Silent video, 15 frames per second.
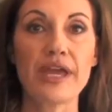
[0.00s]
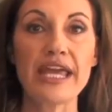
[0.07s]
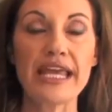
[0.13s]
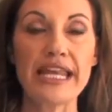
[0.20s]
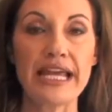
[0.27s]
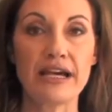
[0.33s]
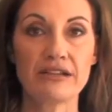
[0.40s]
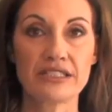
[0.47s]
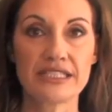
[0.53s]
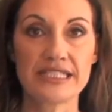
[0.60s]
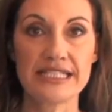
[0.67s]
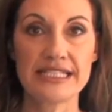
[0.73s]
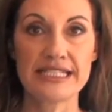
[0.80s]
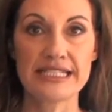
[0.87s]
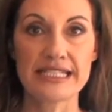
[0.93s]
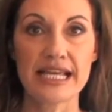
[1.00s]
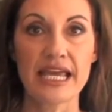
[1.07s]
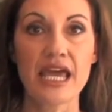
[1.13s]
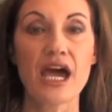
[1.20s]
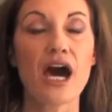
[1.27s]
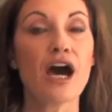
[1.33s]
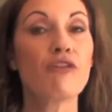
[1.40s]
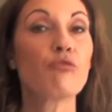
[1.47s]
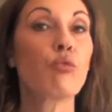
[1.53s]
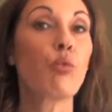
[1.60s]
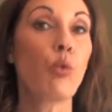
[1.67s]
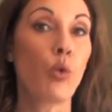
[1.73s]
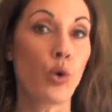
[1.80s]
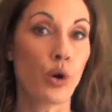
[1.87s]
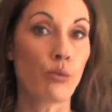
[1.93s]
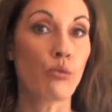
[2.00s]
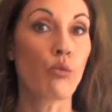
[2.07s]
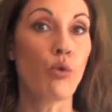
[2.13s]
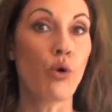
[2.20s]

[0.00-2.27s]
8 ounces of warm